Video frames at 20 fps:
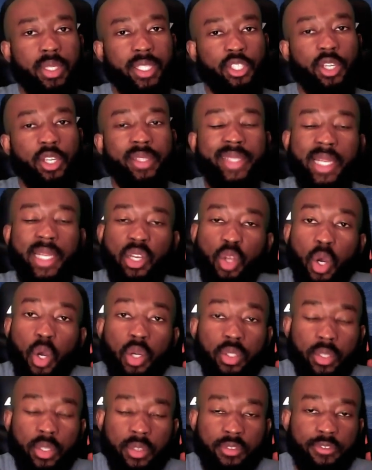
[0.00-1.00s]
take
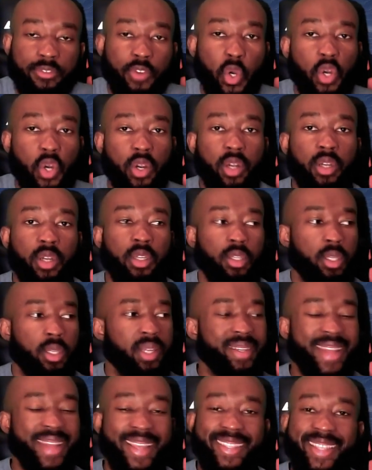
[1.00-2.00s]
longer for
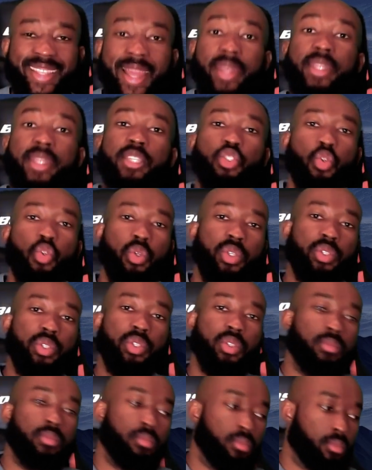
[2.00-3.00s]
that sadness to
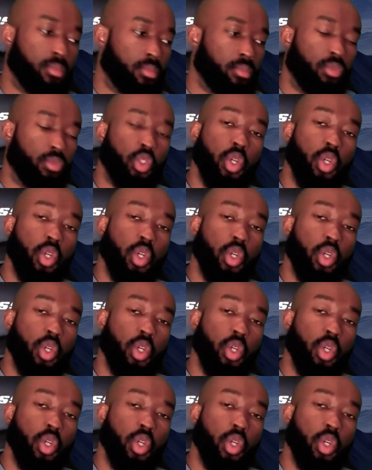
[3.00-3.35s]
go